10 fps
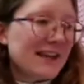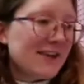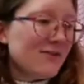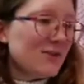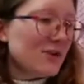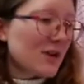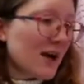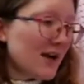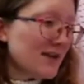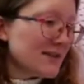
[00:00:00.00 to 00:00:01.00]
If you
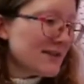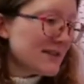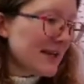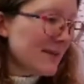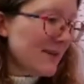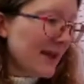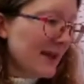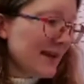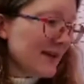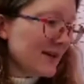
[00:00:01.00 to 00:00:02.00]
can't see
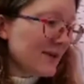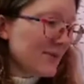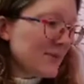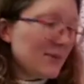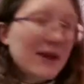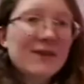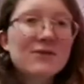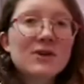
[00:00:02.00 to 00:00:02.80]
me, if